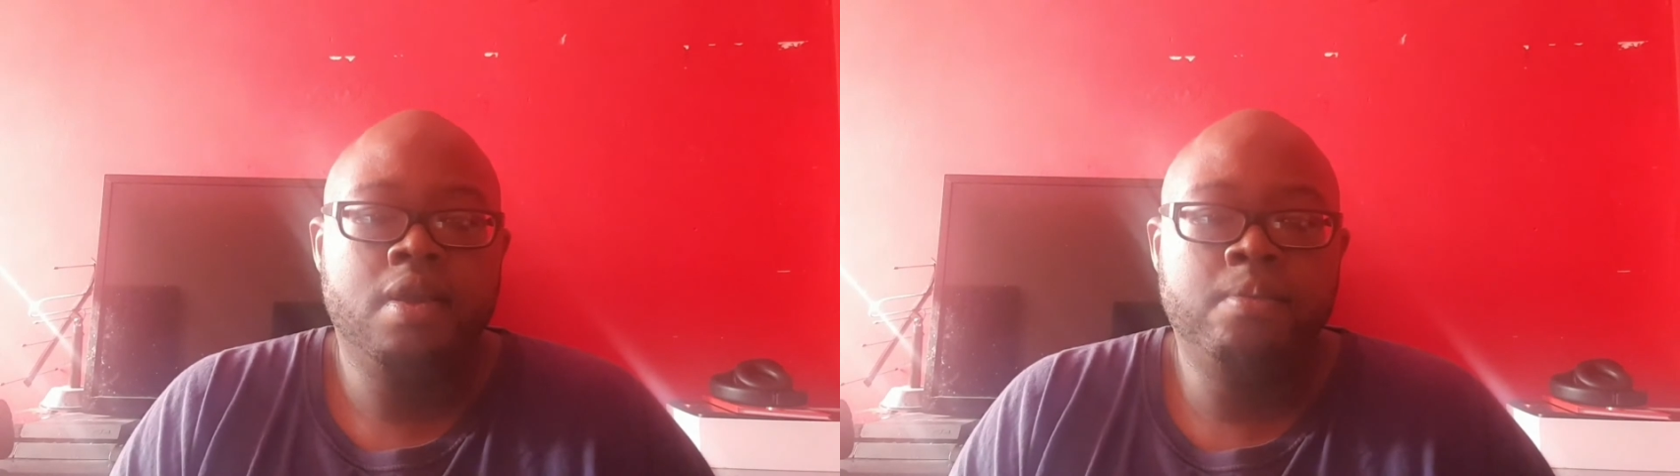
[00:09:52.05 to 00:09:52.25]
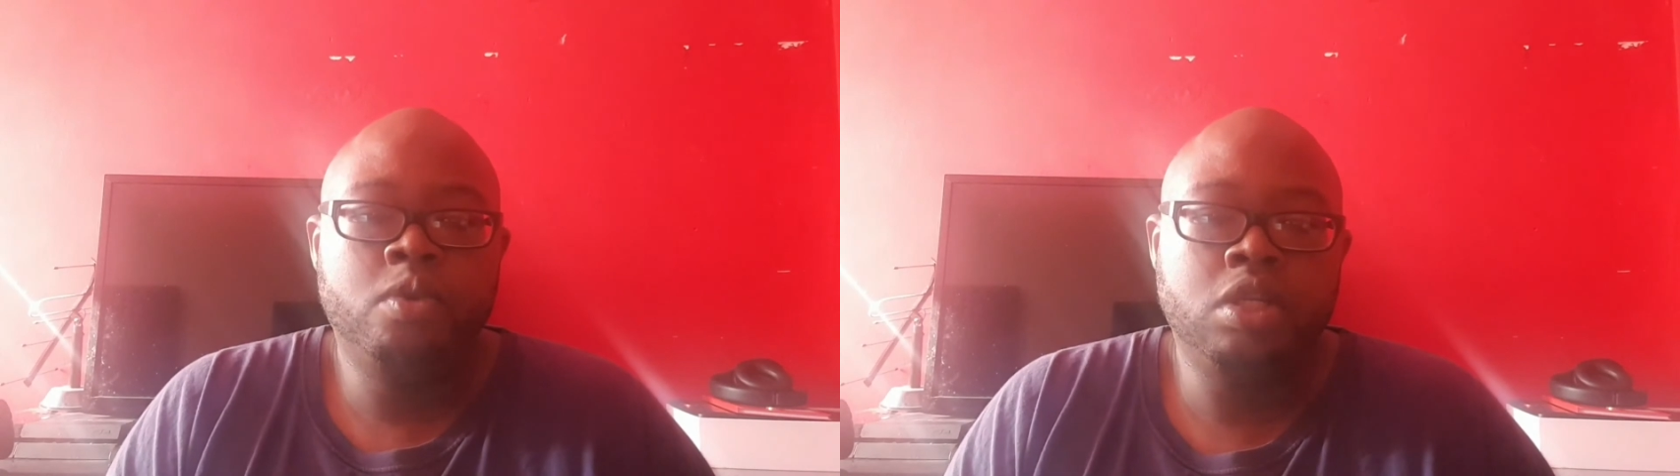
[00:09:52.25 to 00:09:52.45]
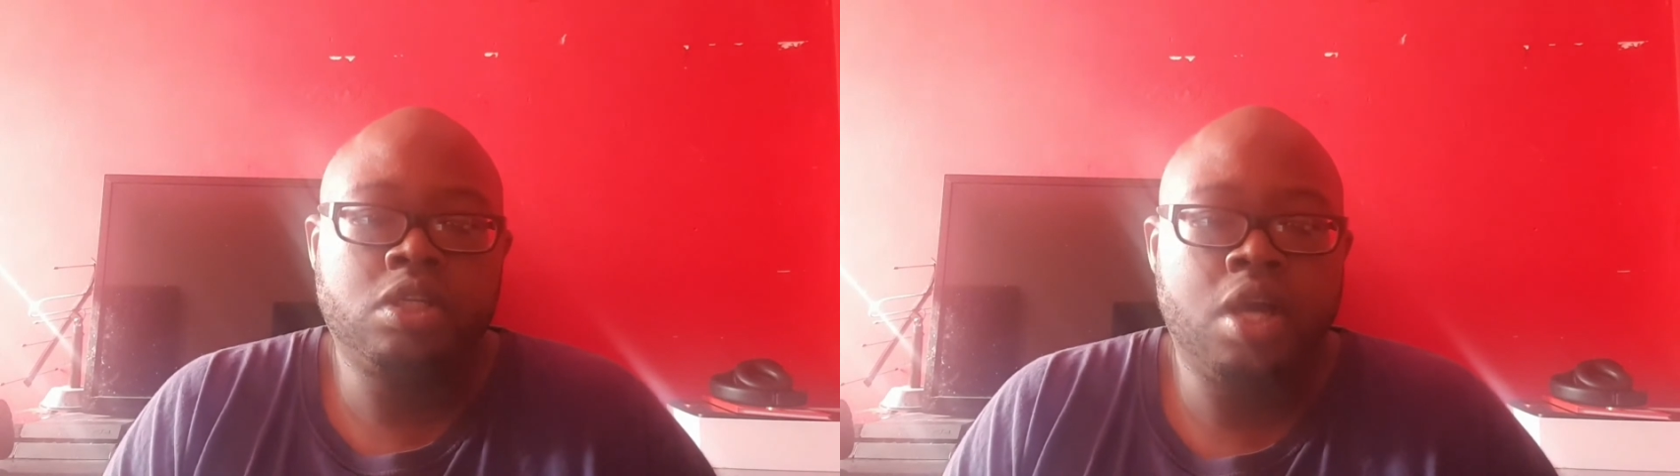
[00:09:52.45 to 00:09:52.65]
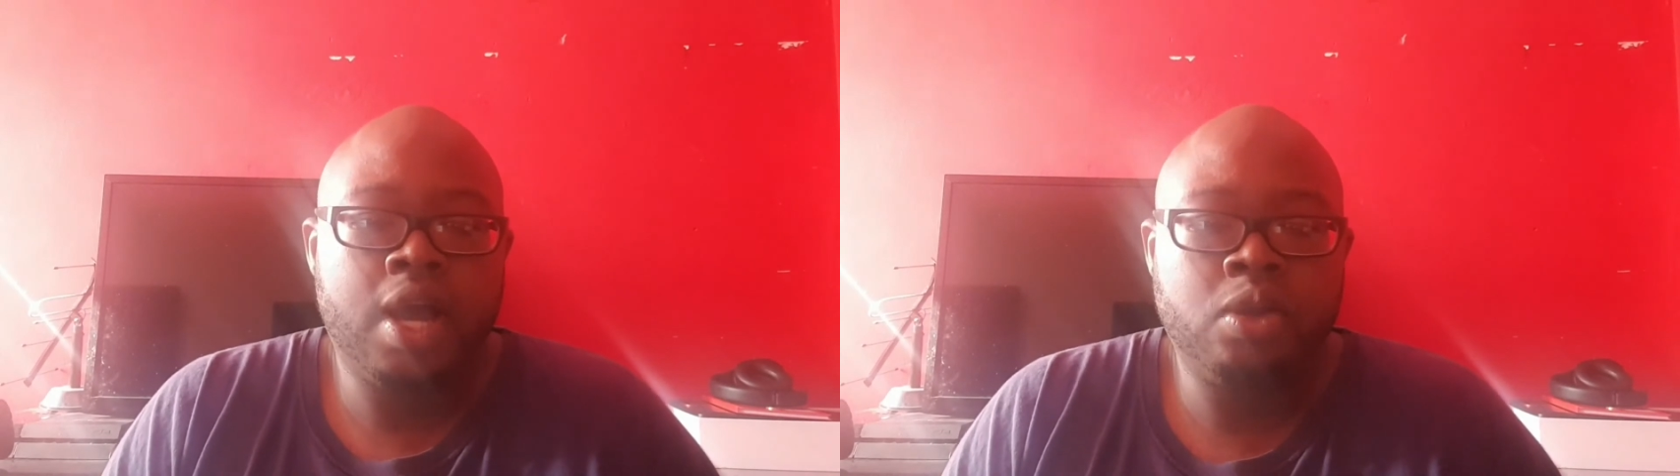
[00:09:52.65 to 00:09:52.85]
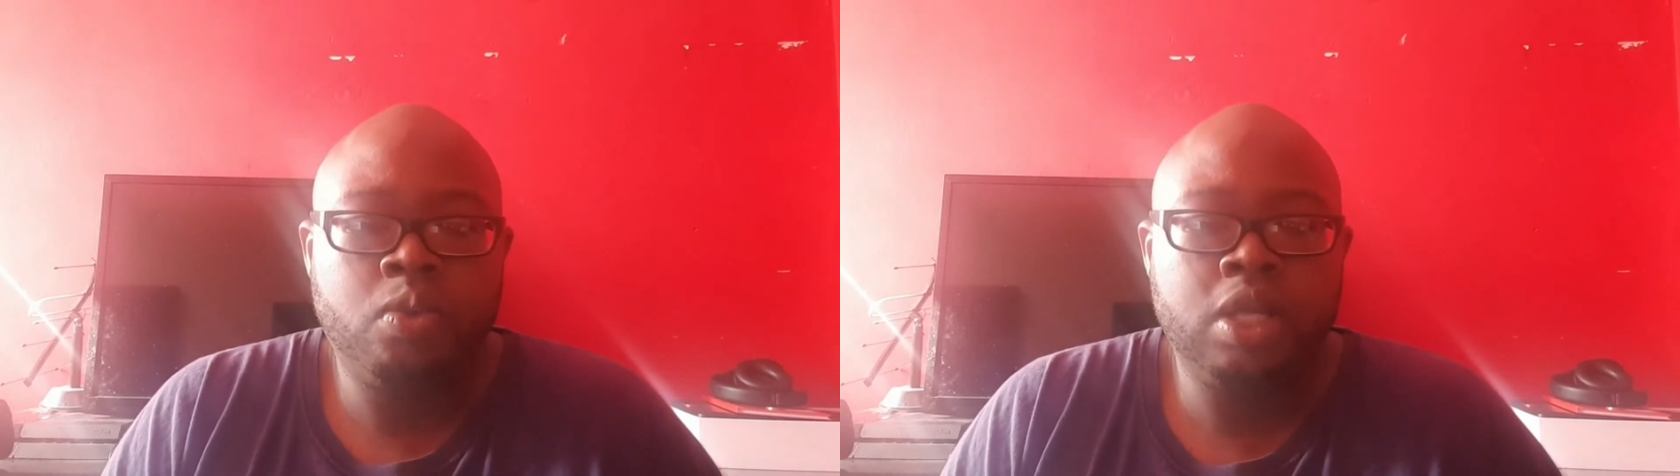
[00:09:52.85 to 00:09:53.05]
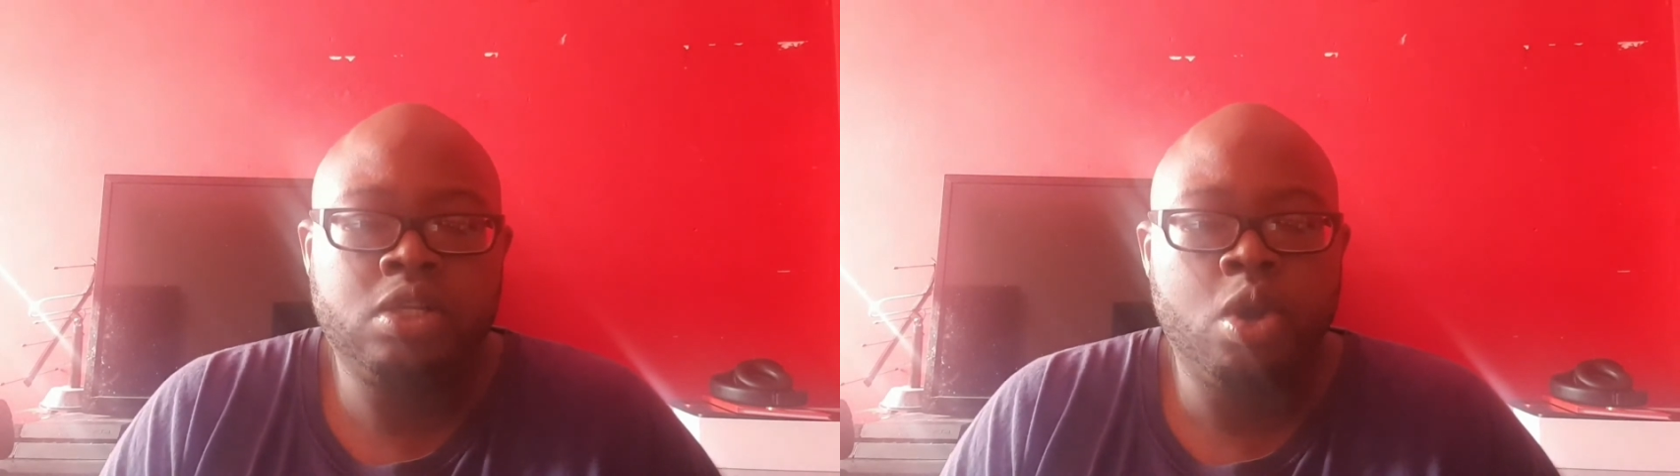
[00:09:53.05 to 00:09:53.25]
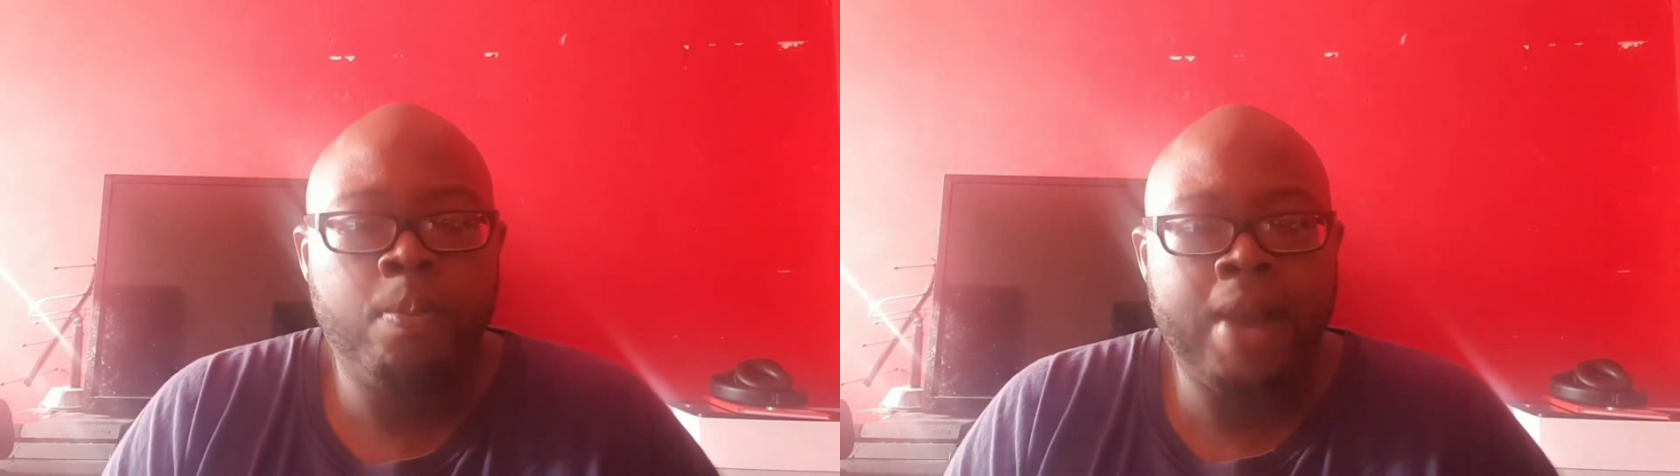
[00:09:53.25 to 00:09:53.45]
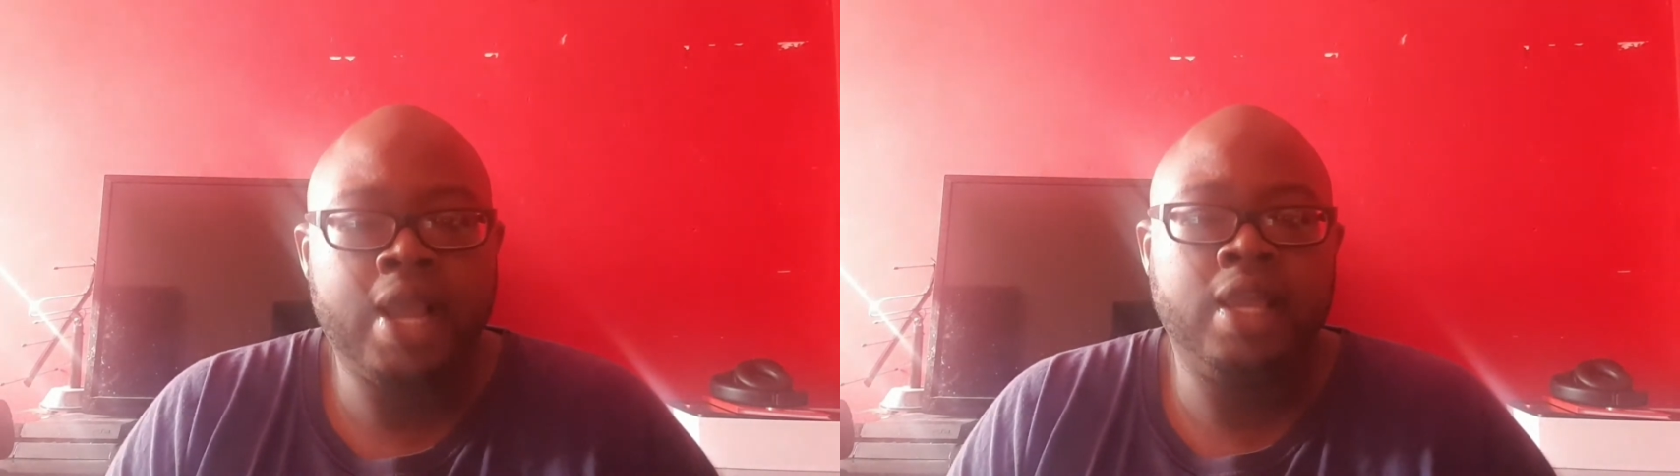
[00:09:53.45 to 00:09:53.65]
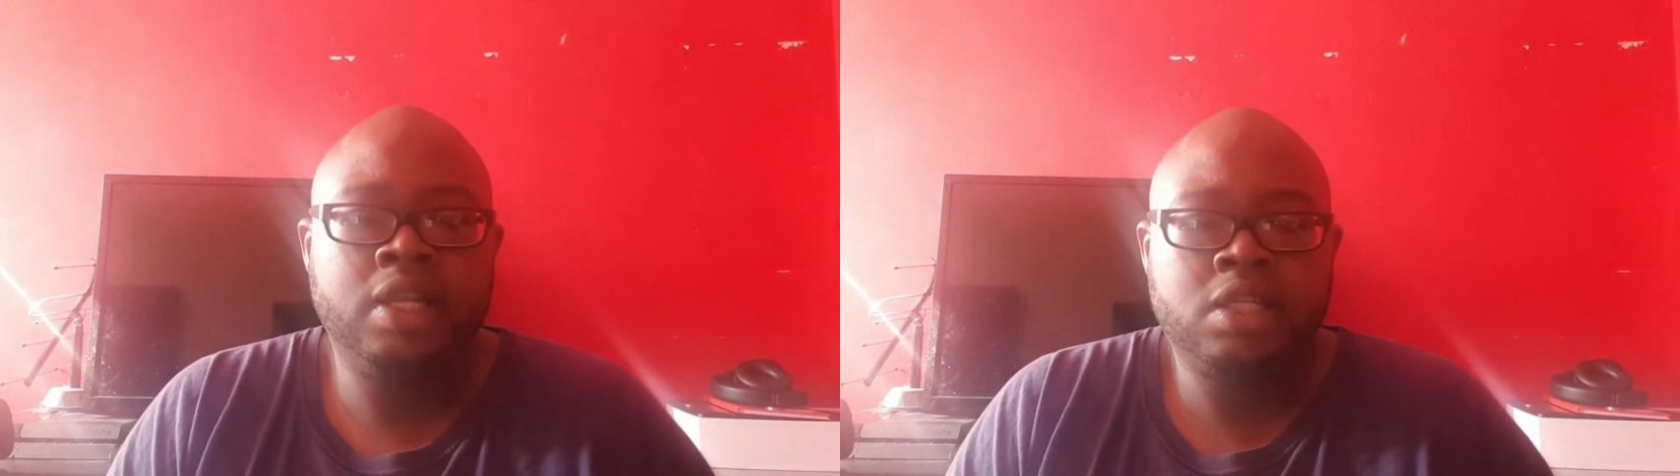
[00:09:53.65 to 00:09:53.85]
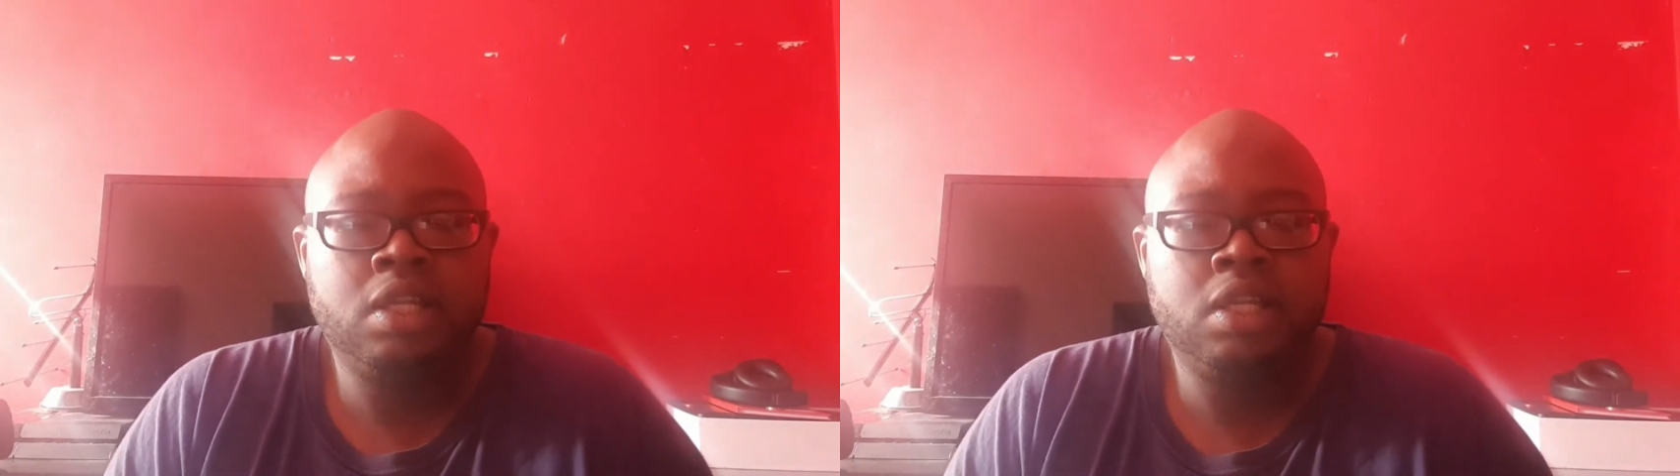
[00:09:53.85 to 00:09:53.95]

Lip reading: Morningstar had wanted to go back in and